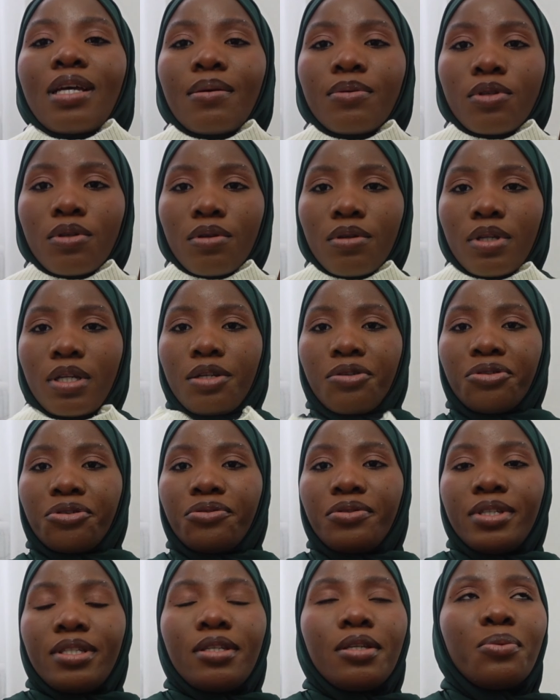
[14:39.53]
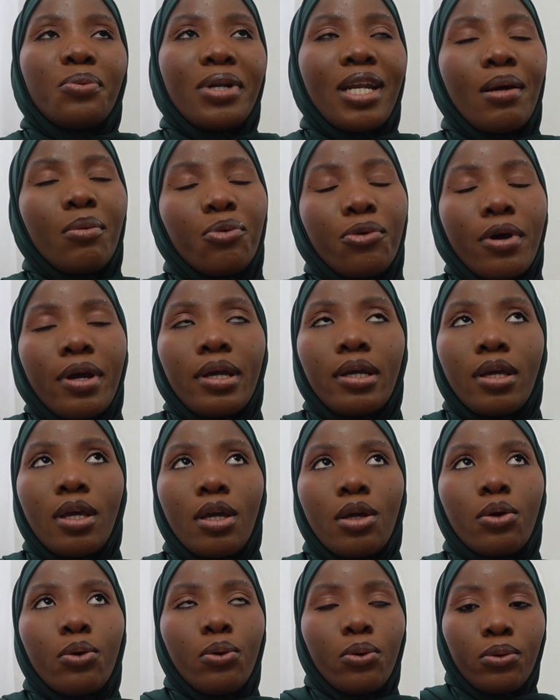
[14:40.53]
absolutely no reason when I'm wearing a
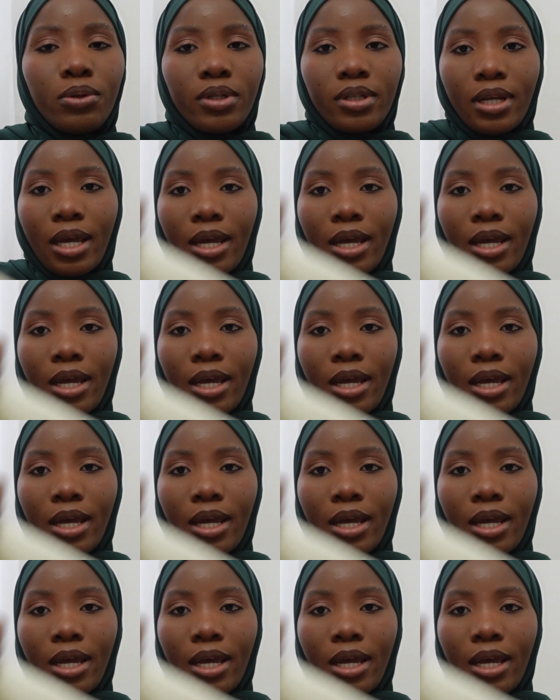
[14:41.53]
coat